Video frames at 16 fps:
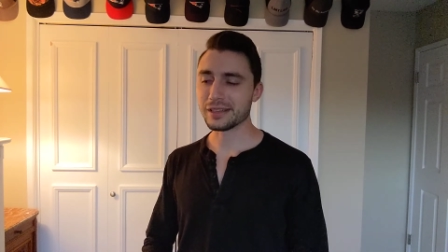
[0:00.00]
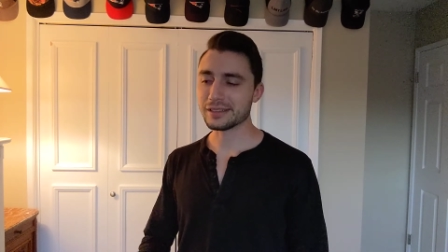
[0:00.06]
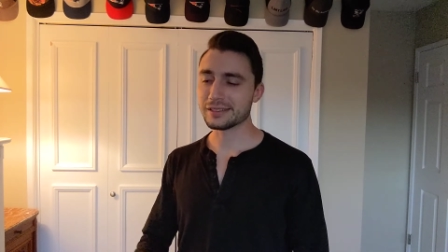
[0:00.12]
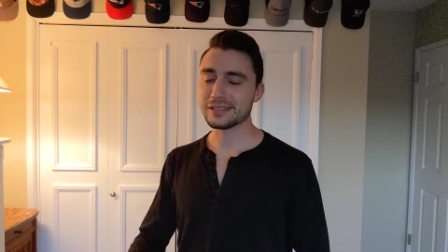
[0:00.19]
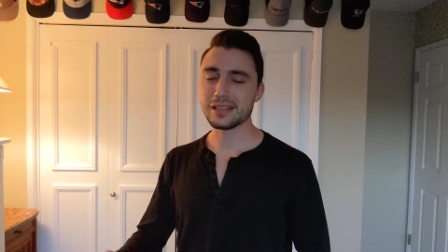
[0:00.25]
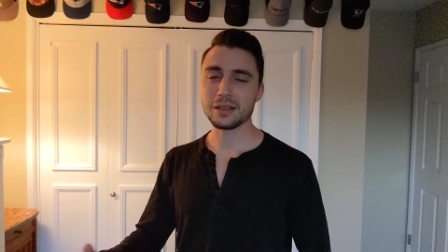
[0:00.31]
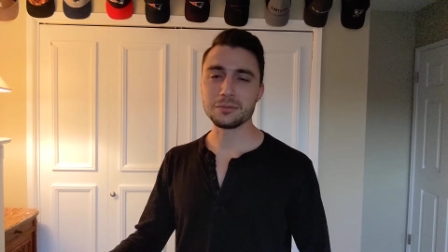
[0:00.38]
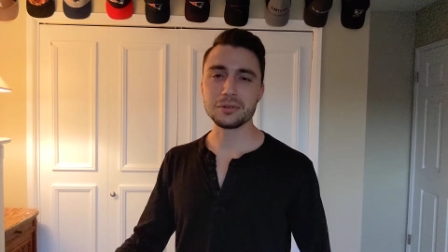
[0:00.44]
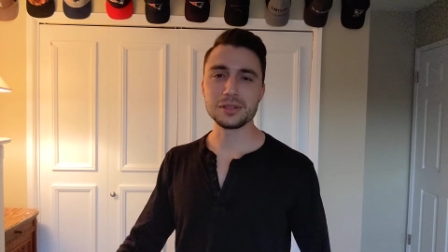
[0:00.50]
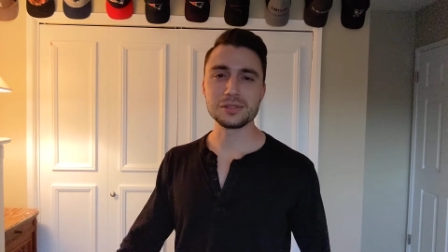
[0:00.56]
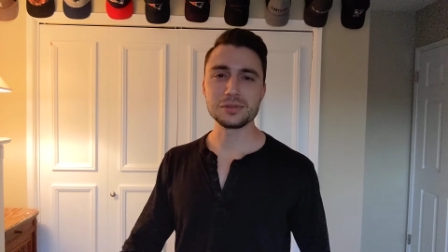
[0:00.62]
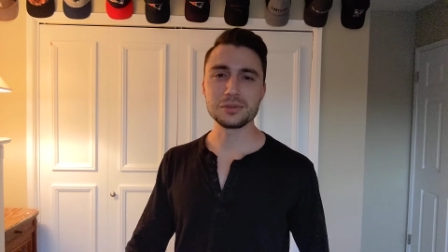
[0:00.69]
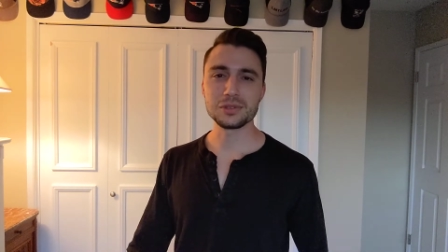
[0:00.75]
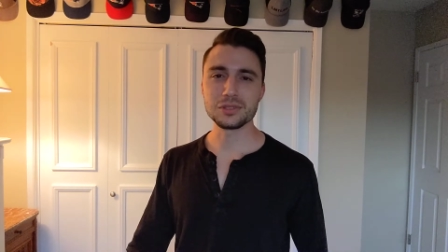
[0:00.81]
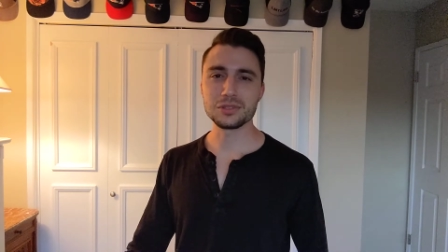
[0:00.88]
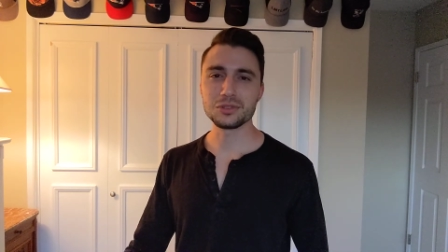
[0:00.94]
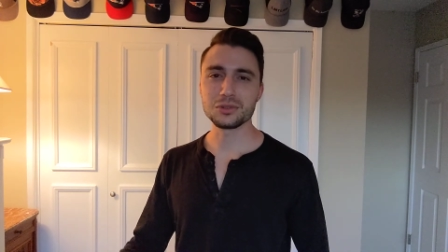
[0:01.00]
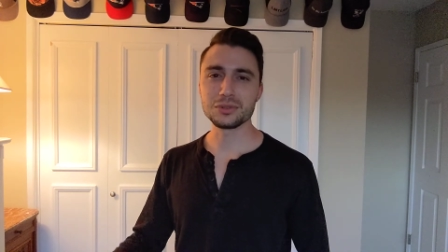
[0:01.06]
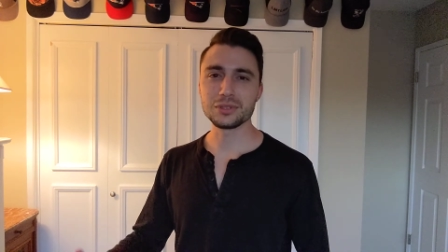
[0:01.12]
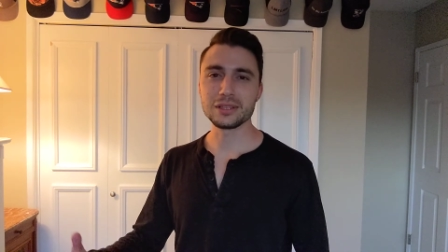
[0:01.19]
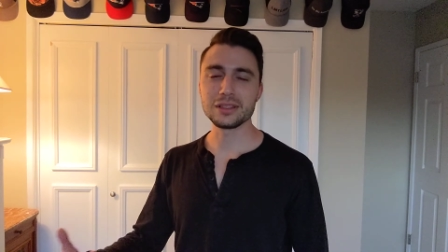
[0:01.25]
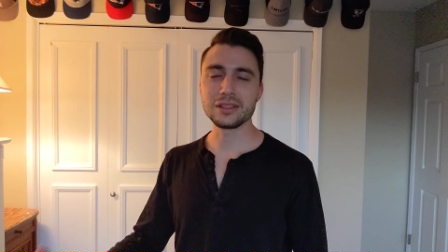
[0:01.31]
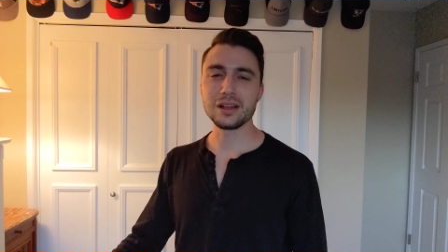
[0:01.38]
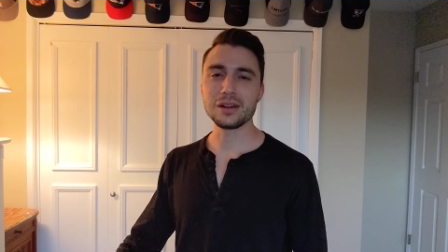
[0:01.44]
Get to that place where you can
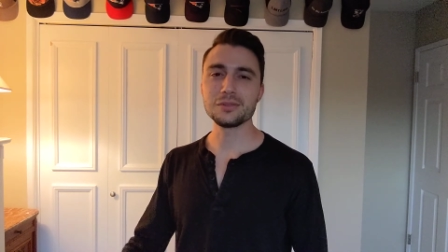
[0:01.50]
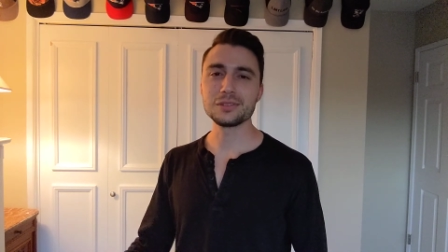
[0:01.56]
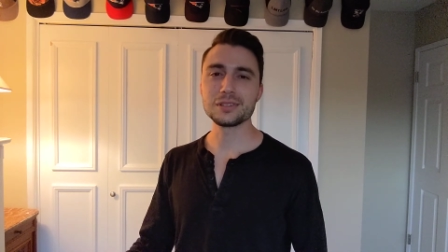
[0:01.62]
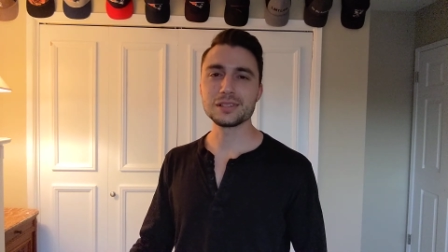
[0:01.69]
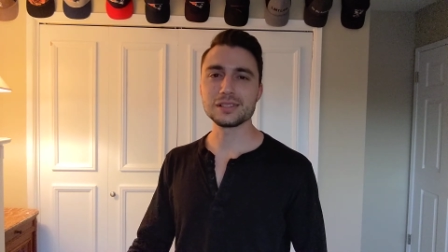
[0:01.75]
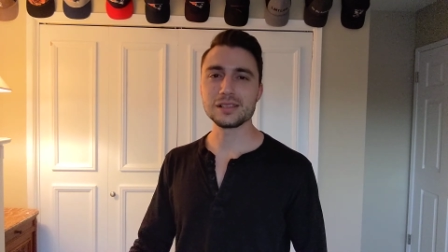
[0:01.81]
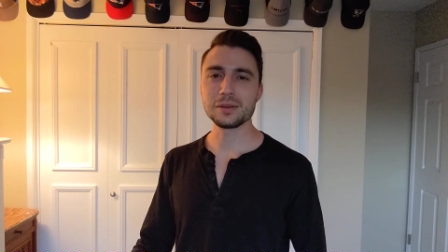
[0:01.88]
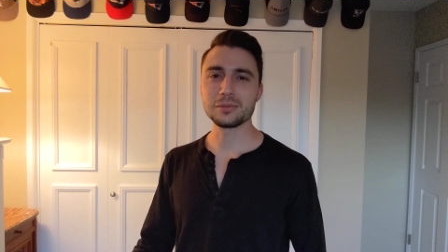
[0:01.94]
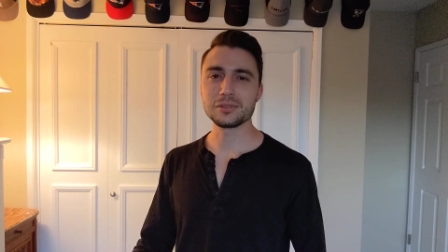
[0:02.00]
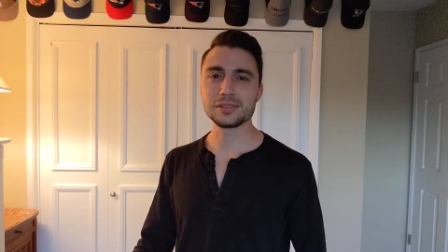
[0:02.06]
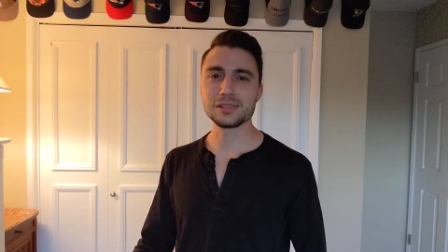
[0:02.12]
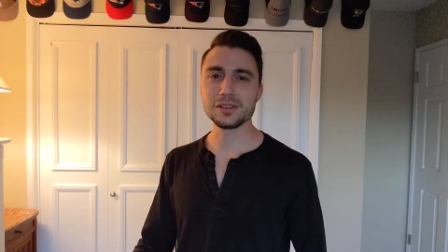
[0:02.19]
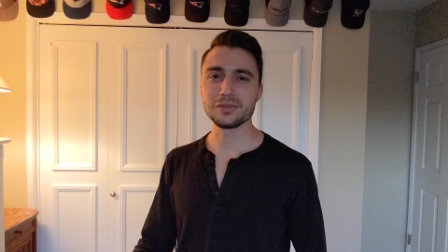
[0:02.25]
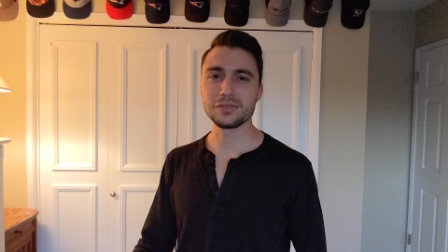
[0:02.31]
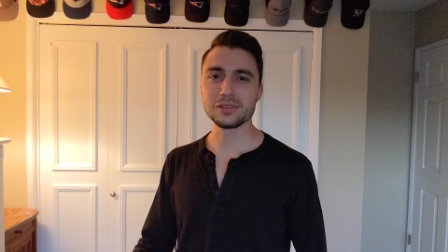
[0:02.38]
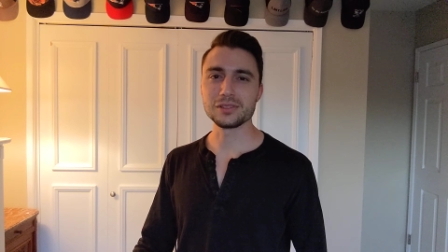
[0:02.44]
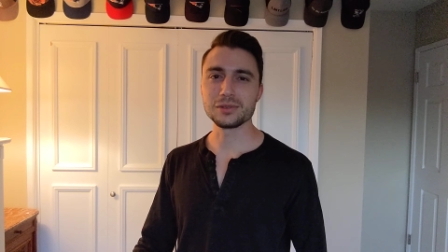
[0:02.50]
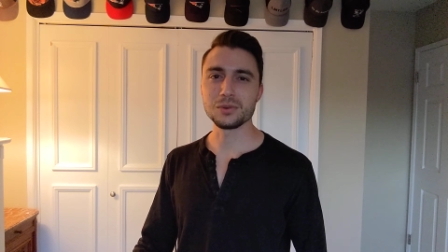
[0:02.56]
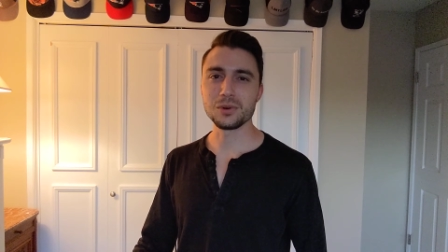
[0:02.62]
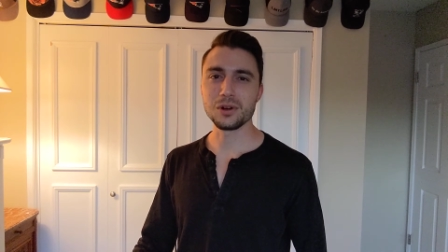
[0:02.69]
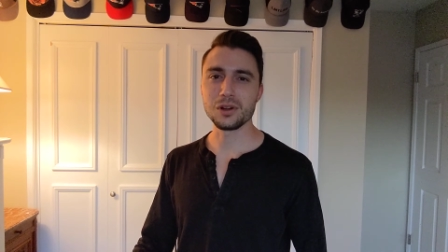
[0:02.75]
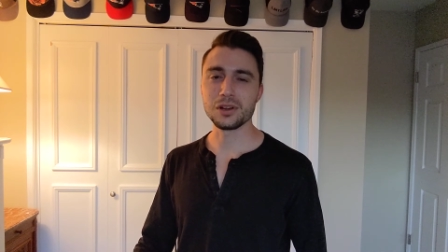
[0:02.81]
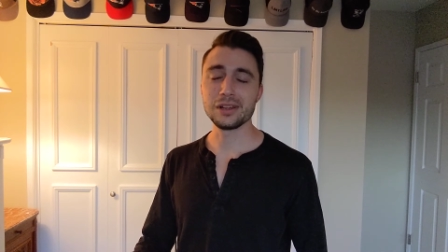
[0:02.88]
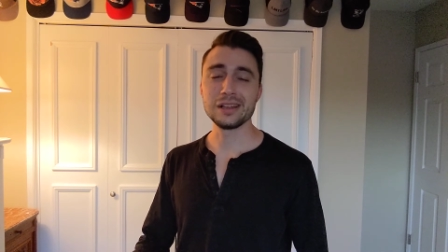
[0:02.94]
truly love and accept yourself as you
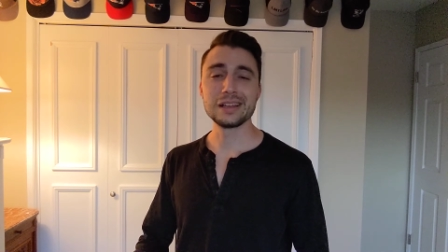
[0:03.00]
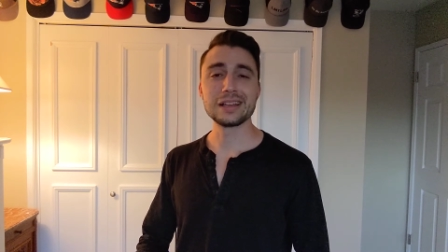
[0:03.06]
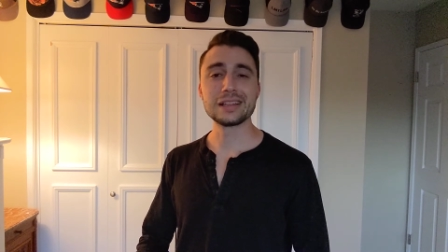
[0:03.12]
are,